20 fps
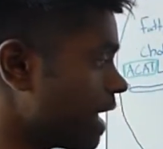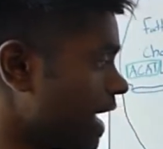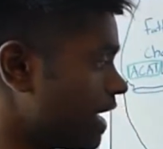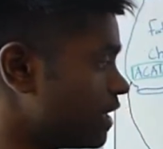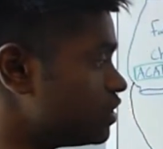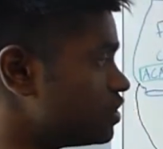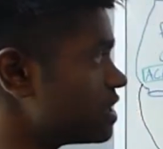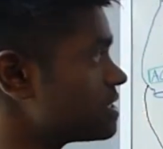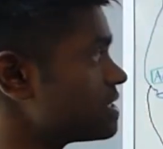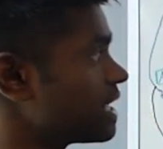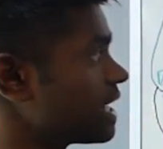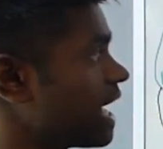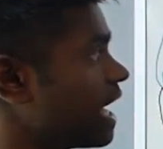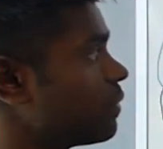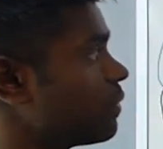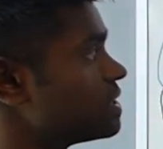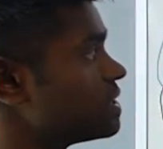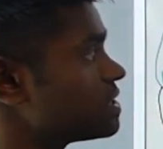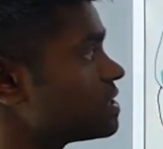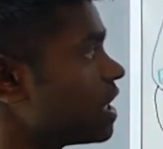and just like
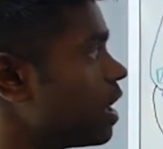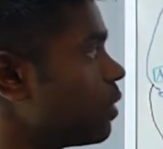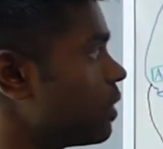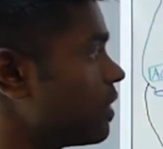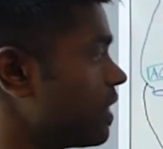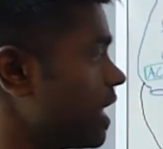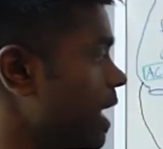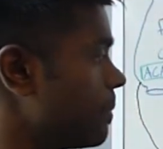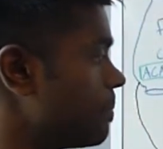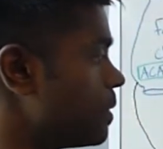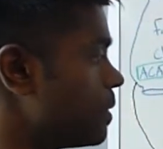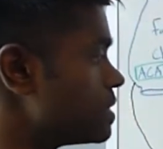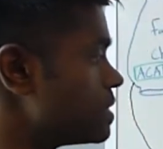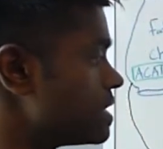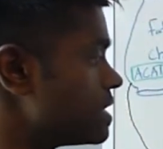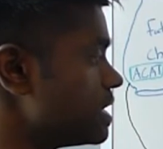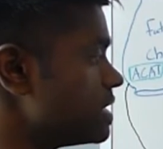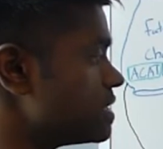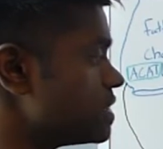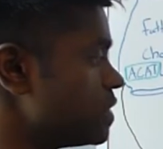how we saw with
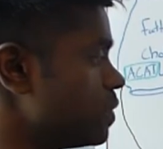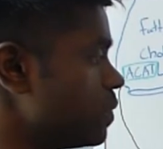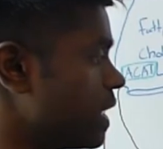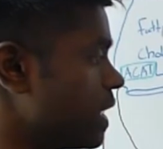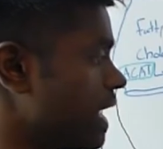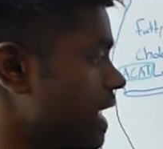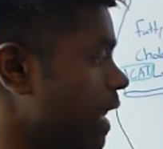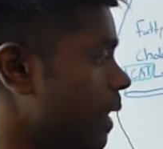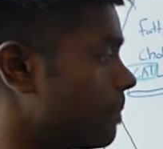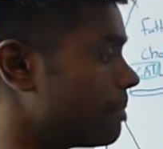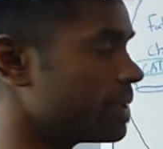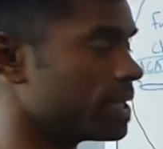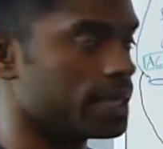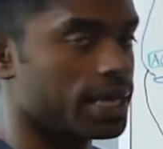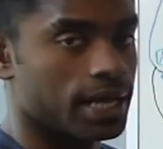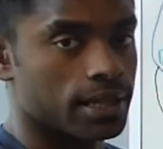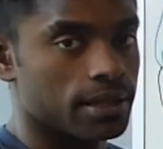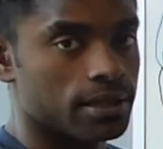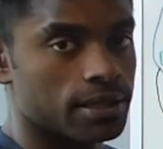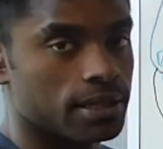ApoC2 and
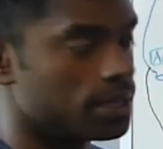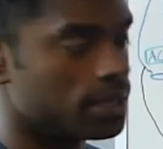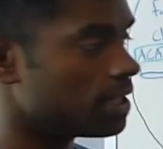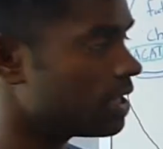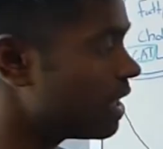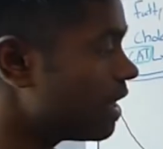LPL,